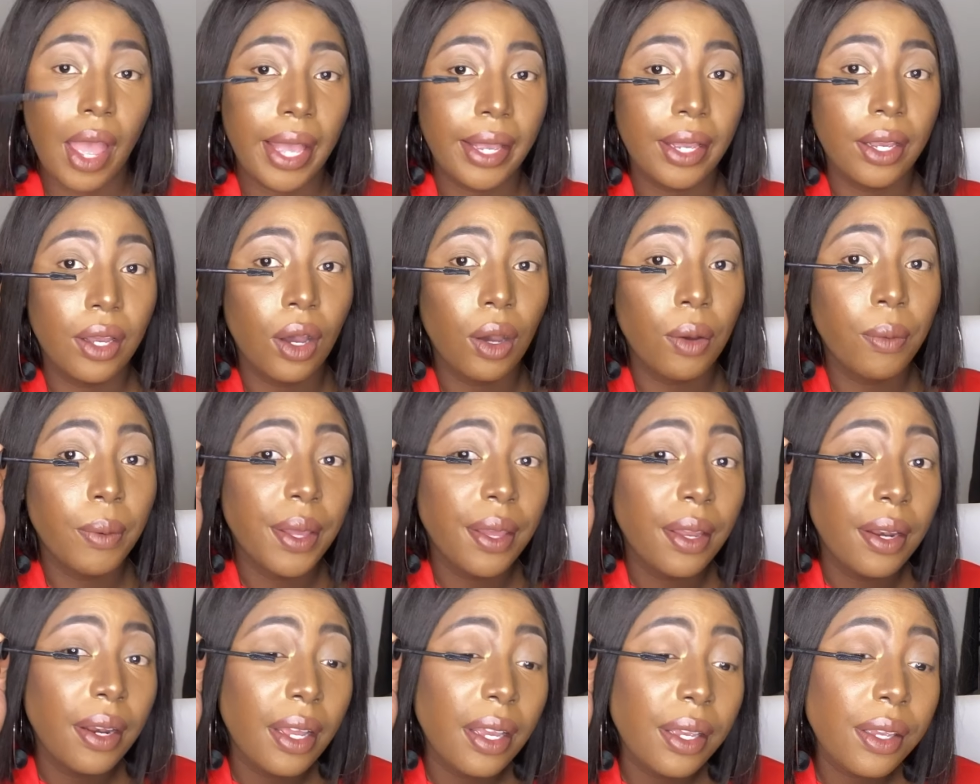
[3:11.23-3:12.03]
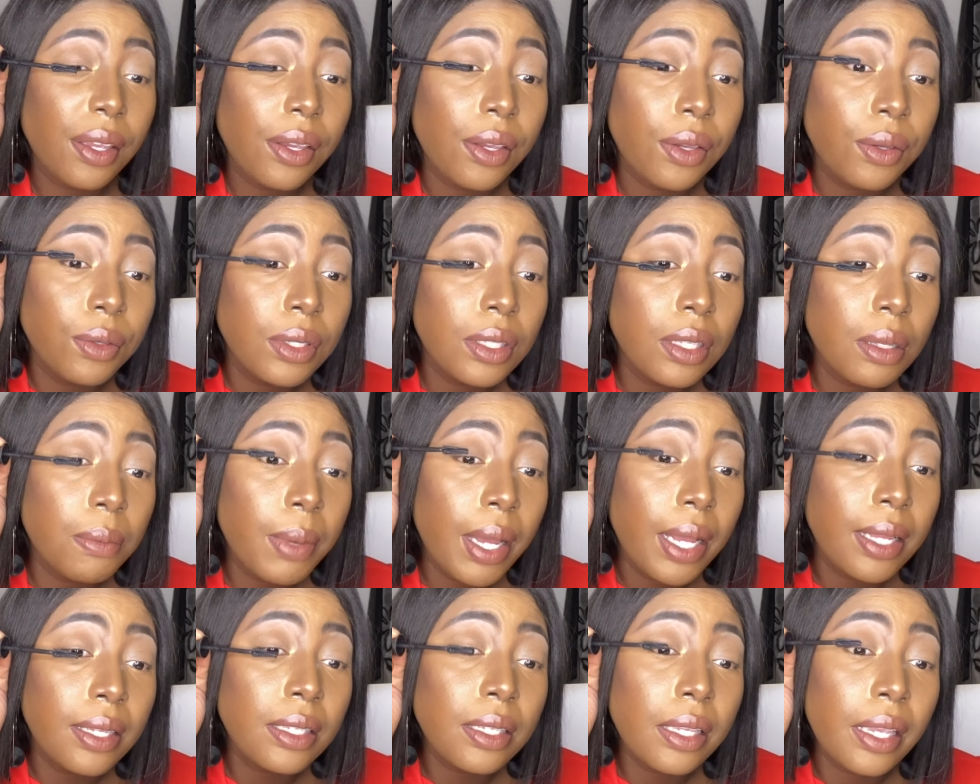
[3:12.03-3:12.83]
go in and use the
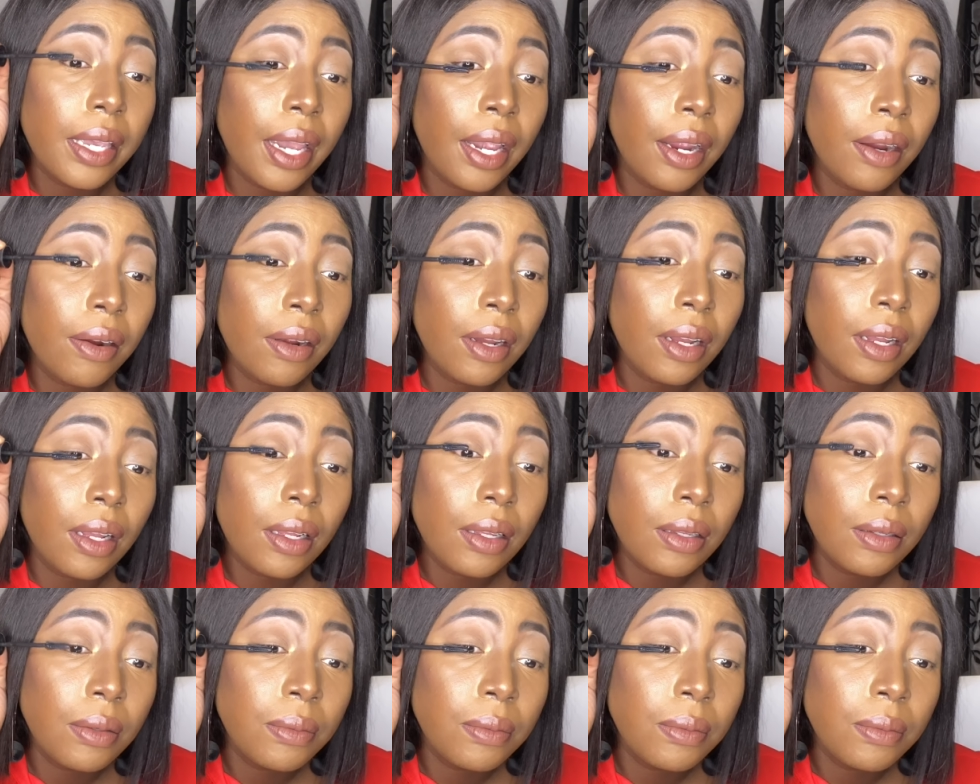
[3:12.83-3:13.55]
mascara